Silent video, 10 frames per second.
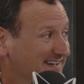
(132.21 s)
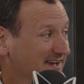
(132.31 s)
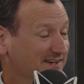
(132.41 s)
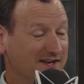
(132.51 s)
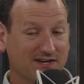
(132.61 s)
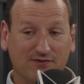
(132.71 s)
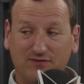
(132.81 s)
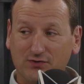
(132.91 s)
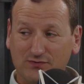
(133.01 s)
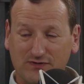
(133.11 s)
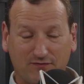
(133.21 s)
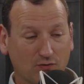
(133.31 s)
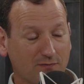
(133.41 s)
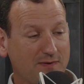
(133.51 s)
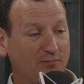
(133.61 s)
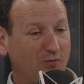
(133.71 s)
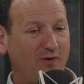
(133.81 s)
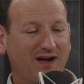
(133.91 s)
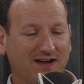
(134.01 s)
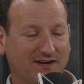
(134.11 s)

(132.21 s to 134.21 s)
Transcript: Really? And, and if you if you remember why,